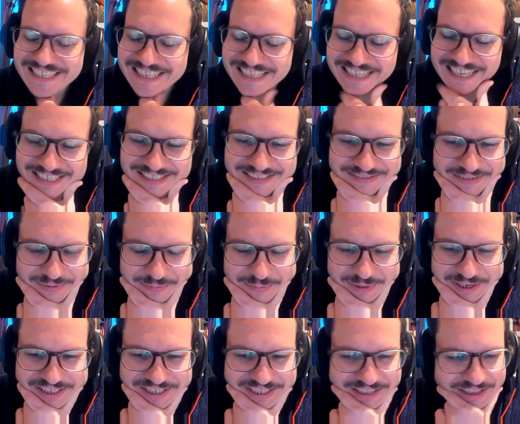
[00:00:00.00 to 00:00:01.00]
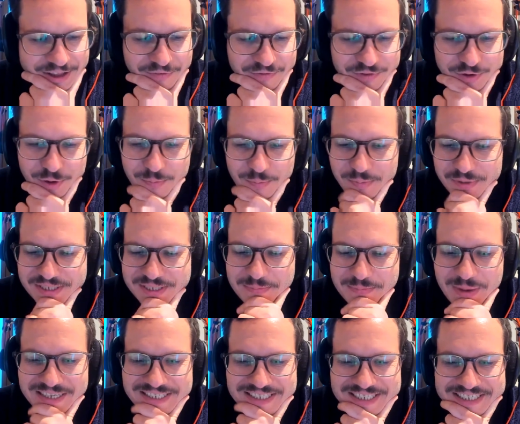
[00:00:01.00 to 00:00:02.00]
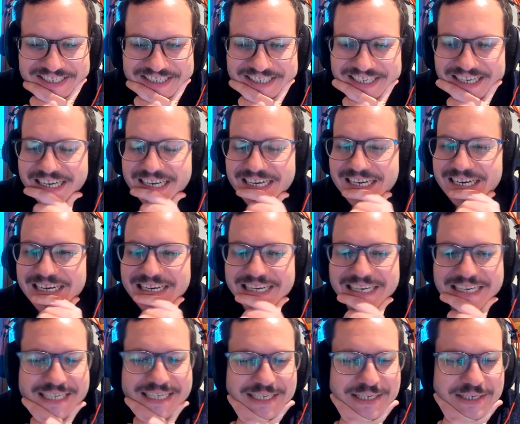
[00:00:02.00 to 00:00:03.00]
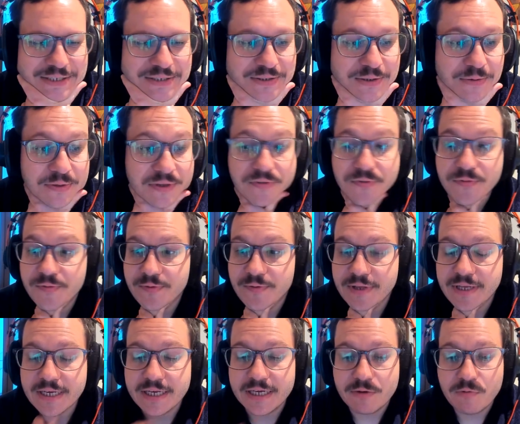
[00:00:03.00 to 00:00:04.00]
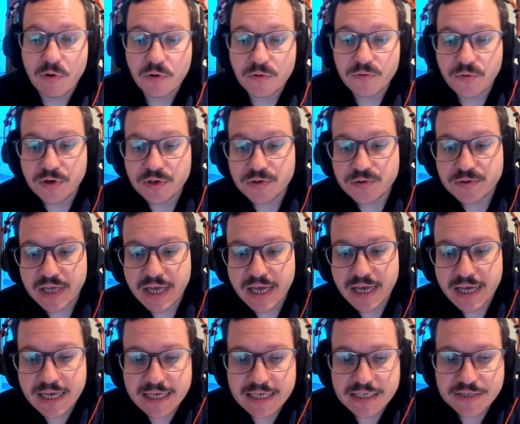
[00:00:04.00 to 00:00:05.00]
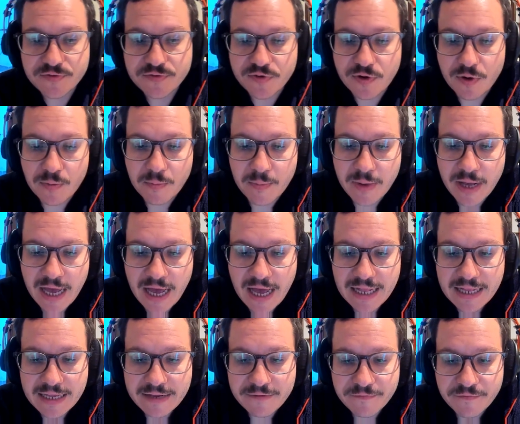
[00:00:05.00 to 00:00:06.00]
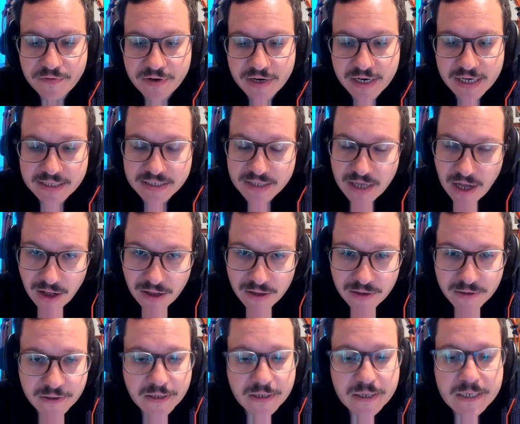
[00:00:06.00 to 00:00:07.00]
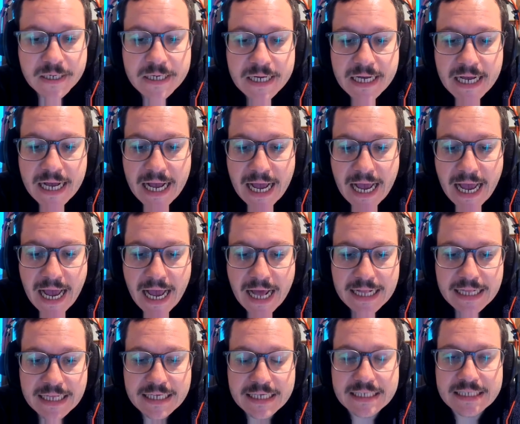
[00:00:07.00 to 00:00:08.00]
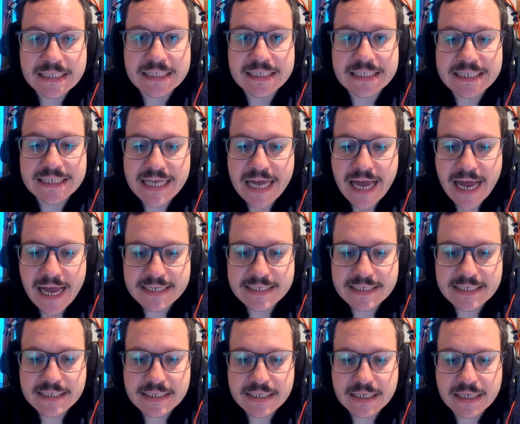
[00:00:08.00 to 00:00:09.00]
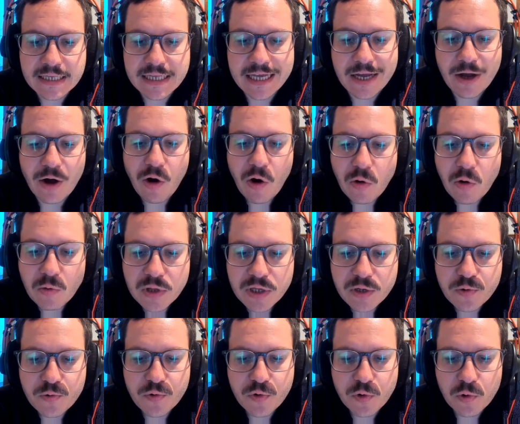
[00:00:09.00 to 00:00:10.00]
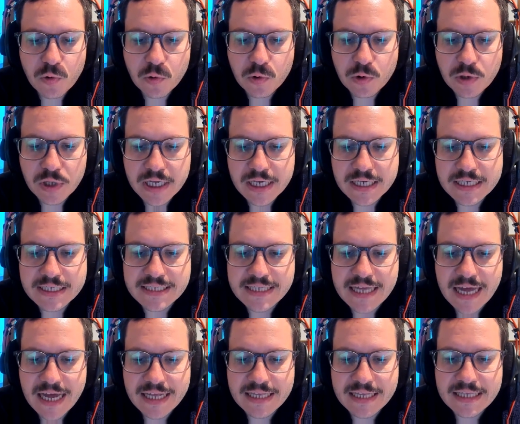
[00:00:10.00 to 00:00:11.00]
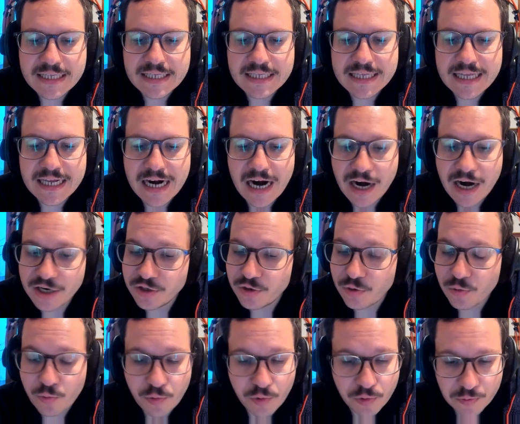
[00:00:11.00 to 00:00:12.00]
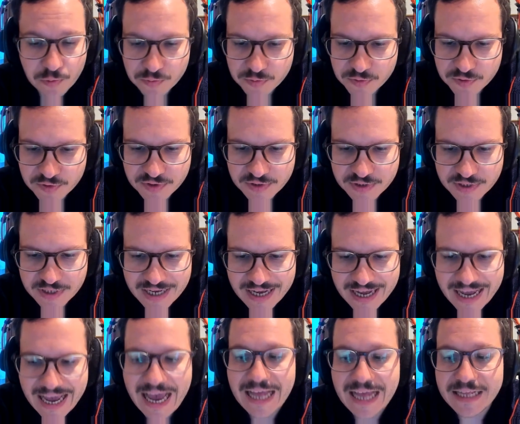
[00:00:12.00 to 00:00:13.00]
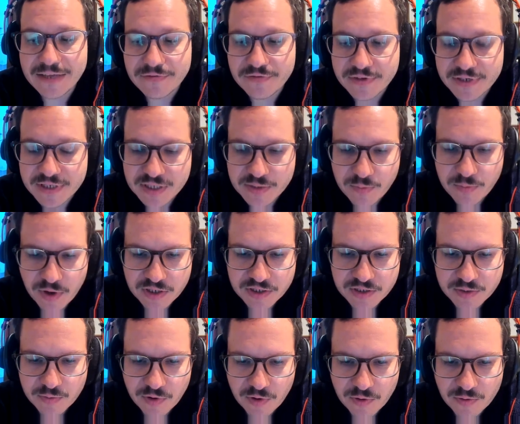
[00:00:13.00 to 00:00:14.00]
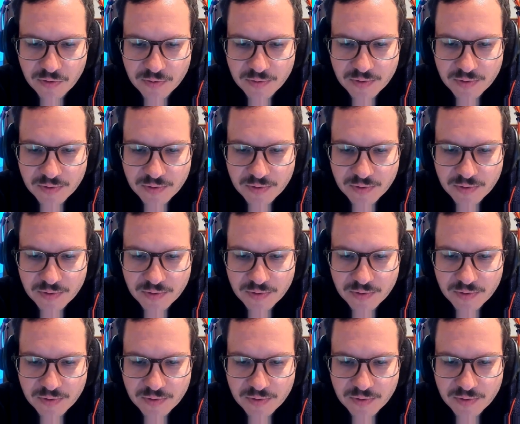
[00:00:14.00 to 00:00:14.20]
Thanks very much. Love your peace message. Uh, so the, the quote for today is from Alain Frankenhaler, and it says, "The only rule is that there are no rules. Anything is possible.